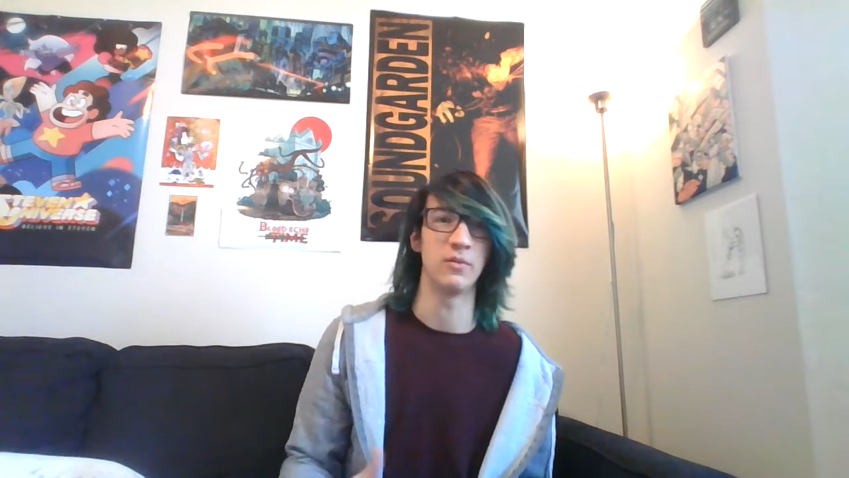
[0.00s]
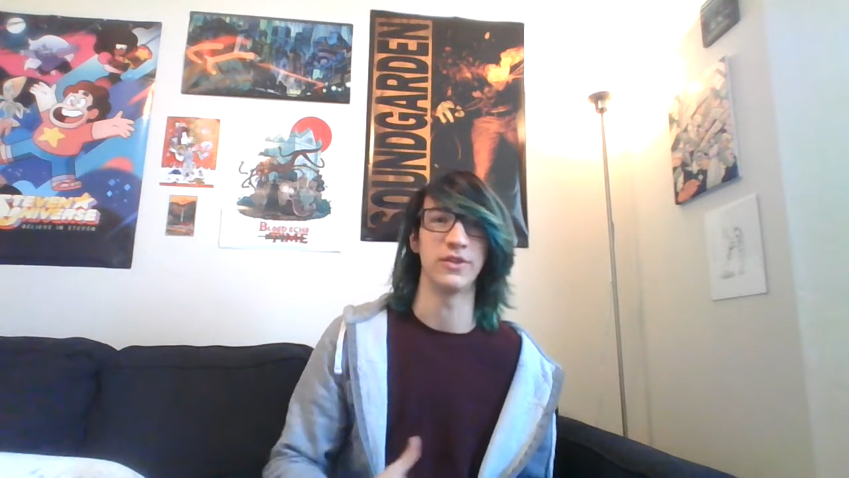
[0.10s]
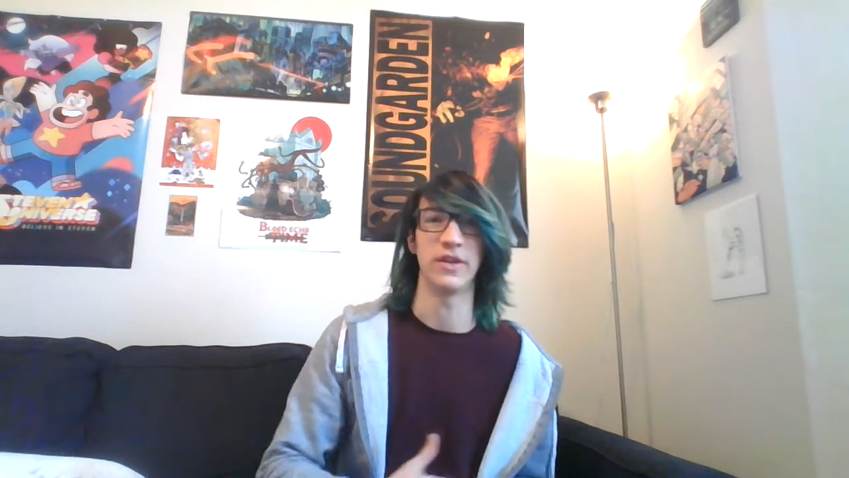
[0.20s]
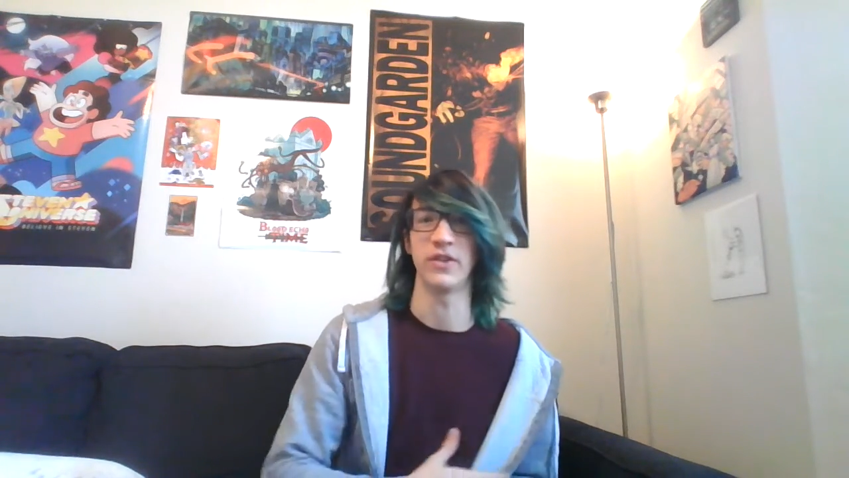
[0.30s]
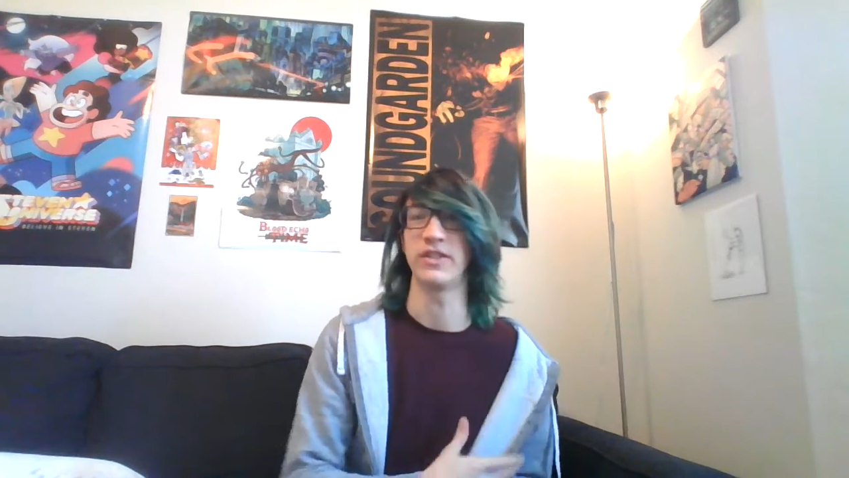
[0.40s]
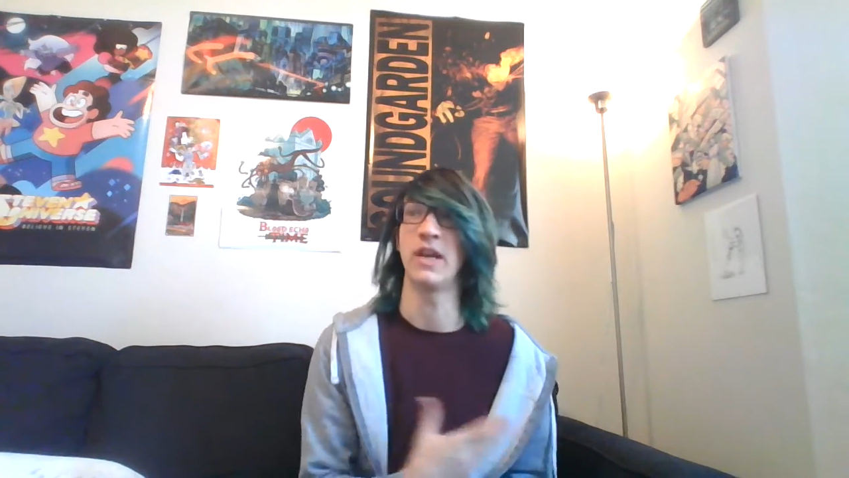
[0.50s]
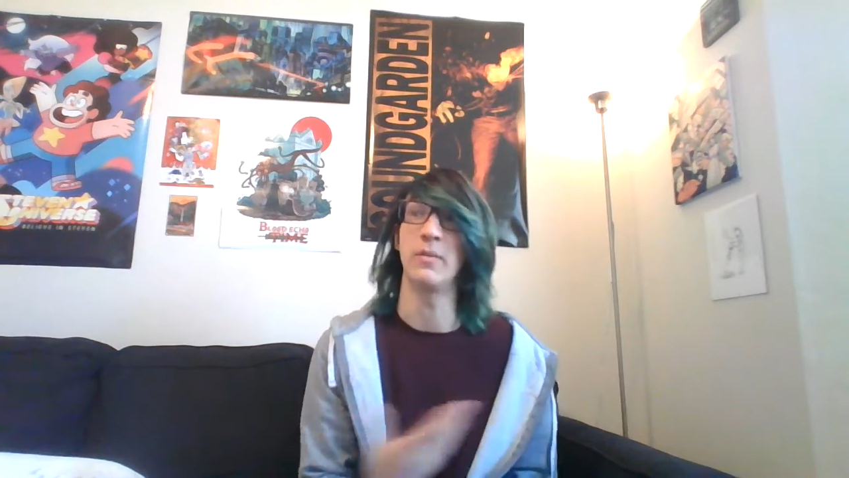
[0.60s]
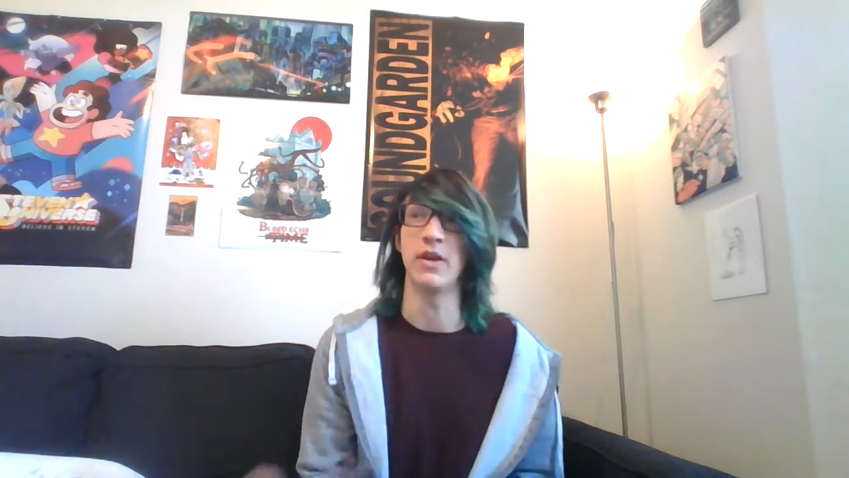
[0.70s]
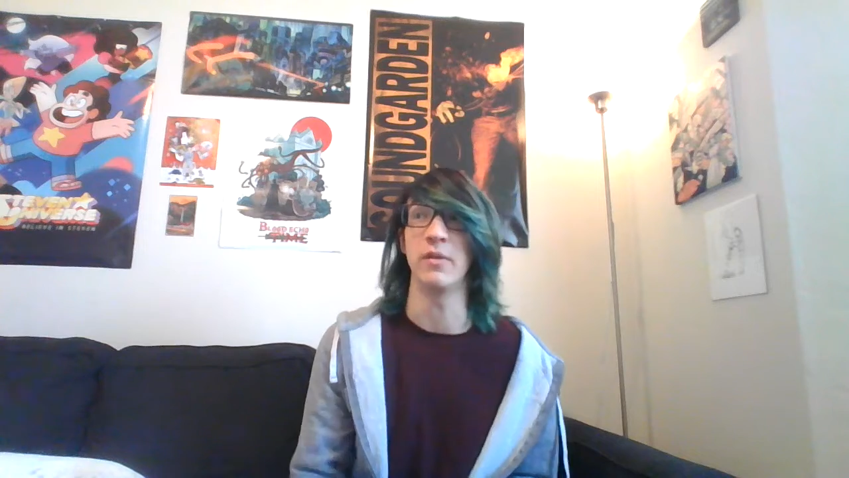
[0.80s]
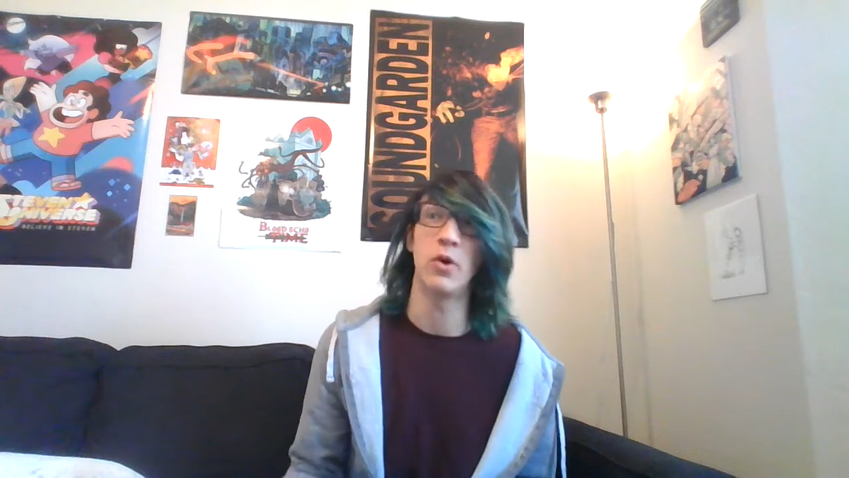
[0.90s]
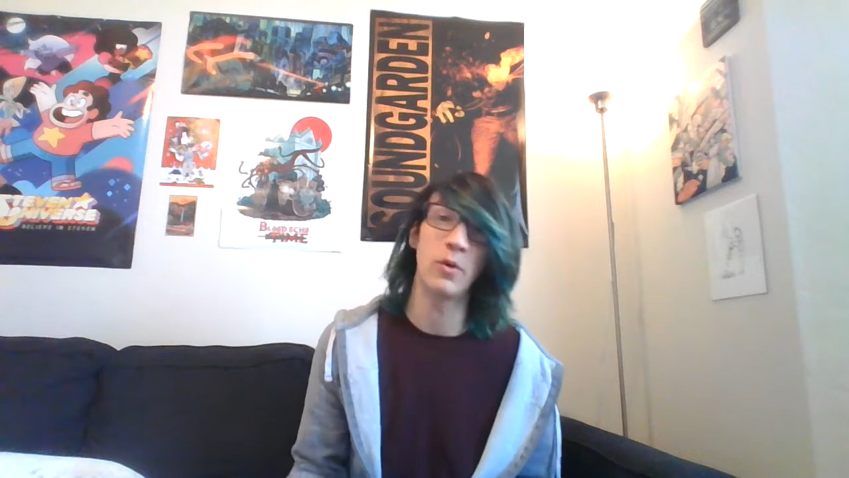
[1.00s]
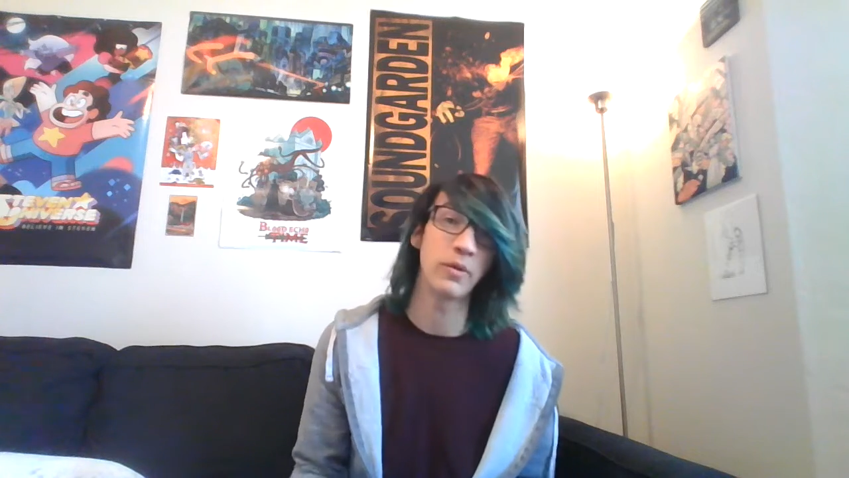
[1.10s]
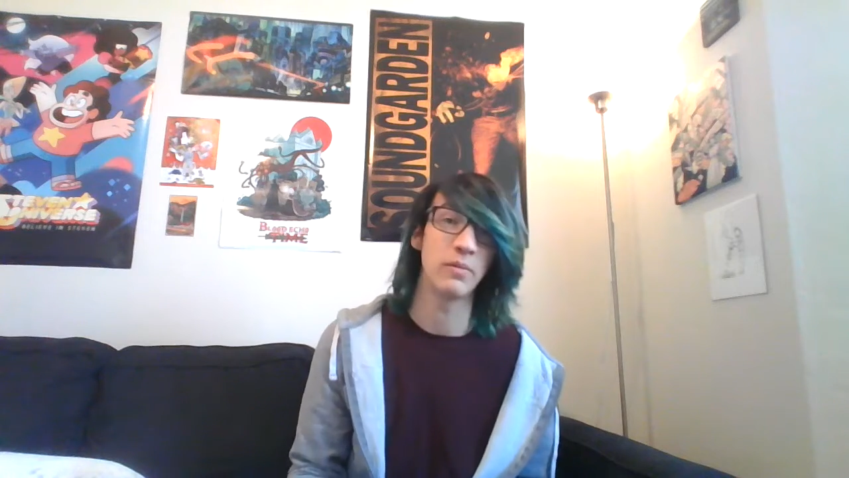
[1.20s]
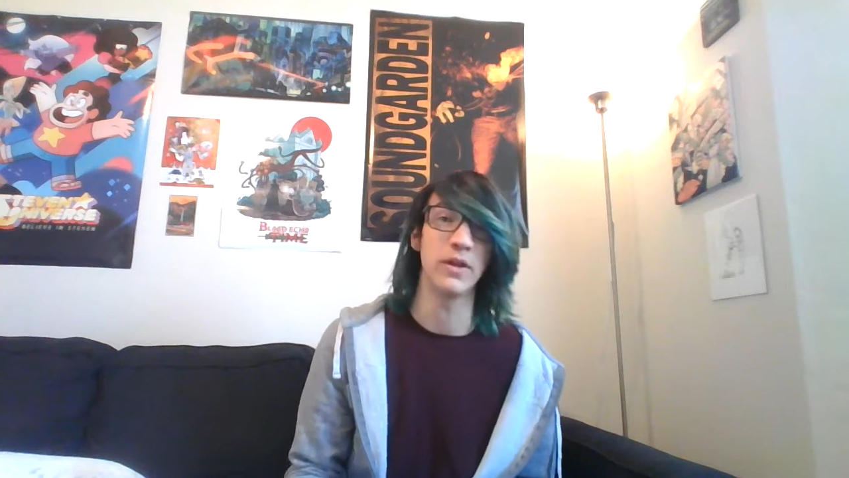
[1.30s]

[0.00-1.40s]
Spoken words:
Almost every statement in the poem can